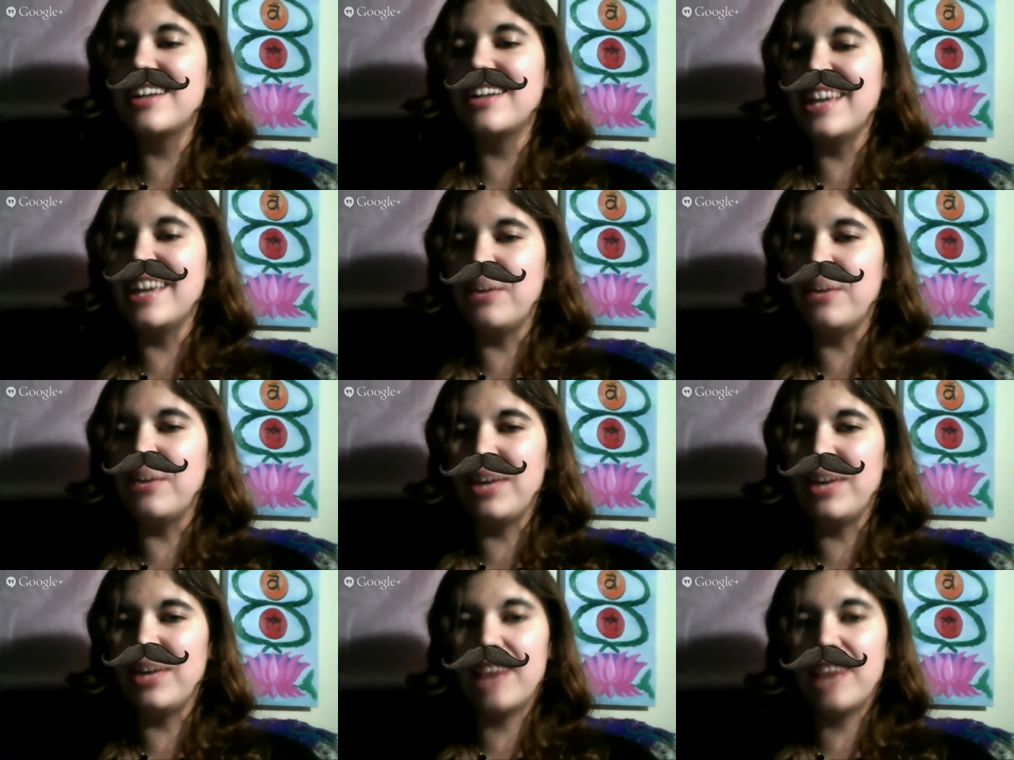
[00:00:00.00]
and we
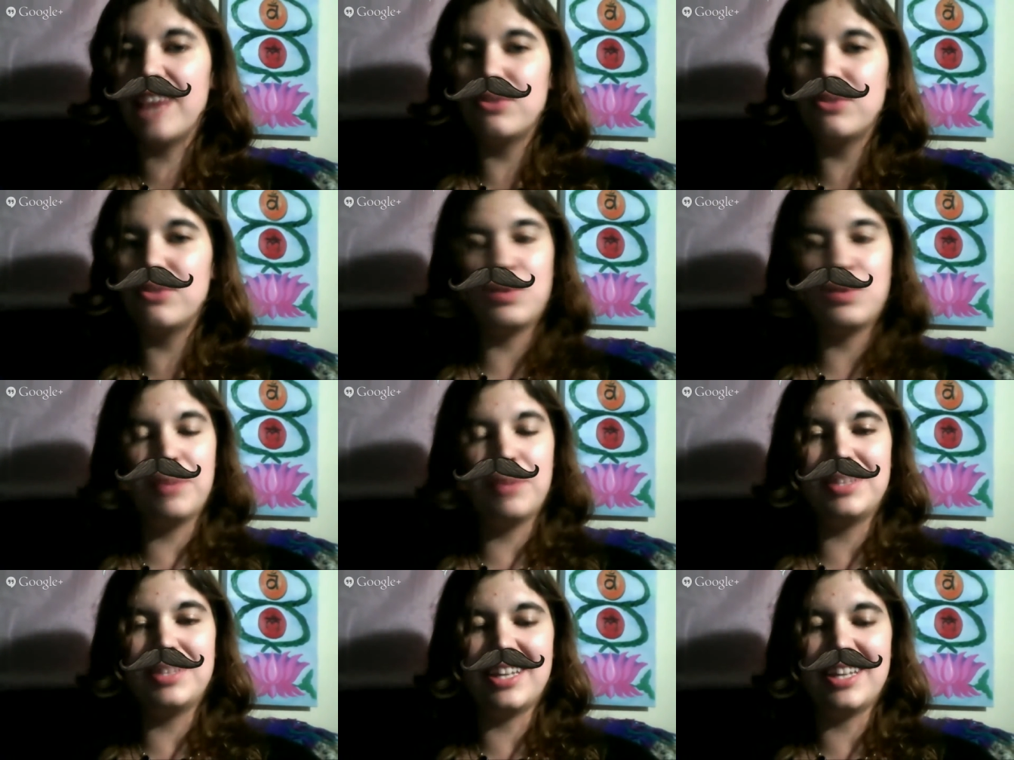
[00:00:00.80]
have on the
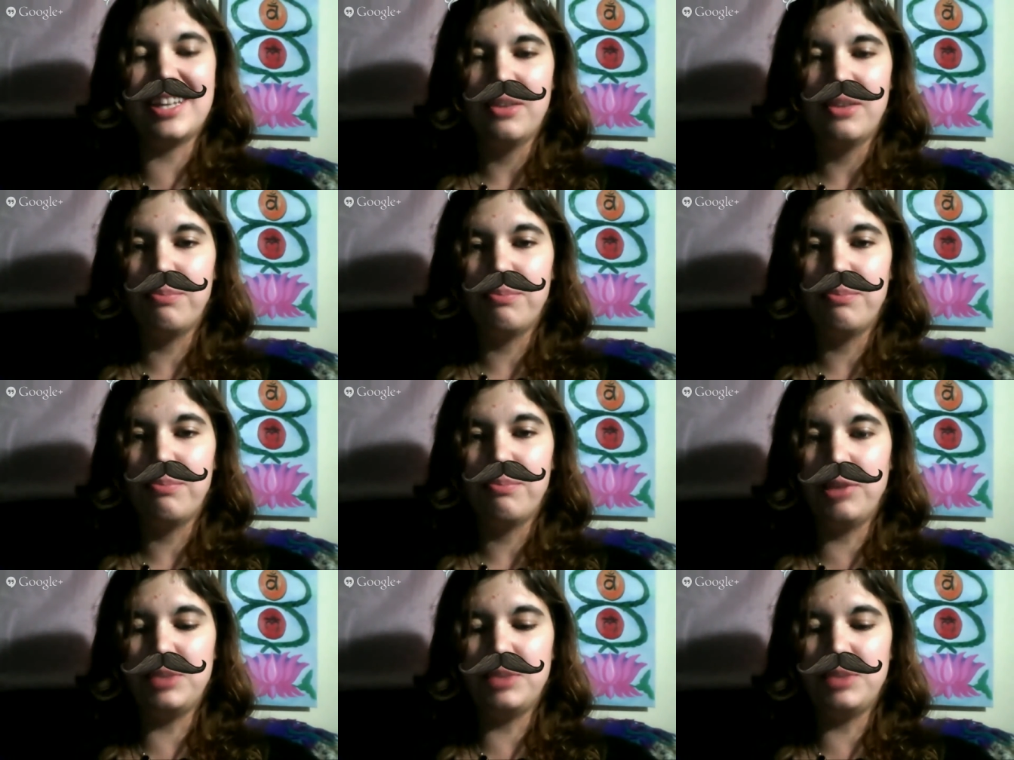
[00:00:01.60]
website
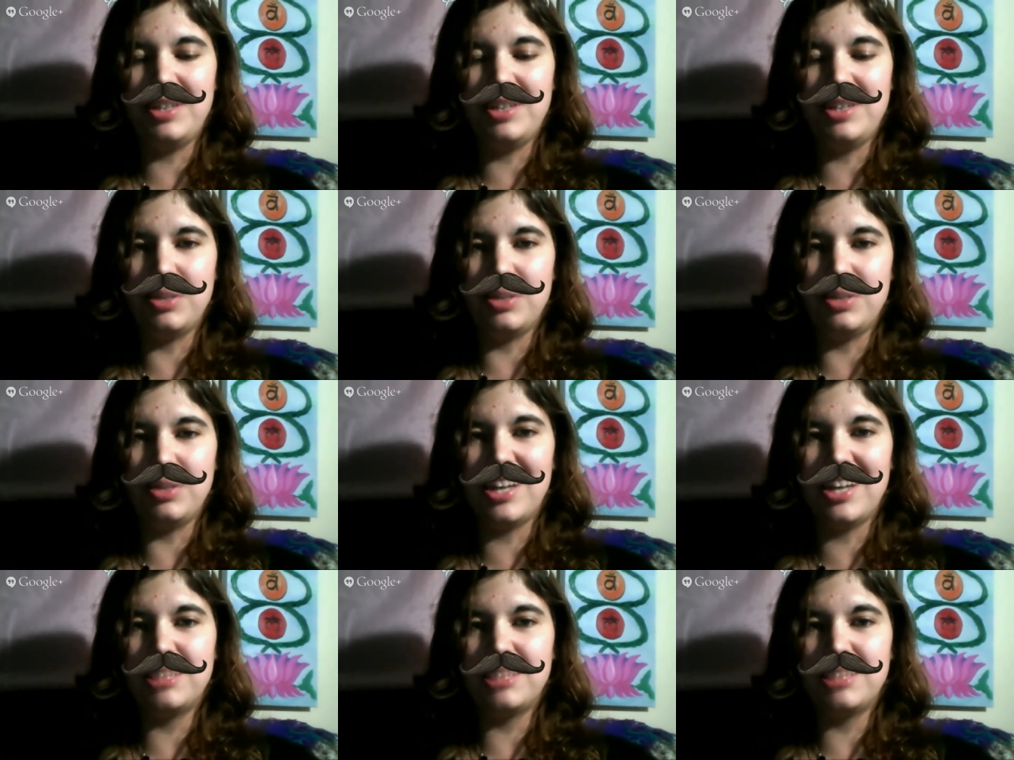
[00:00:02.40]
which means we got to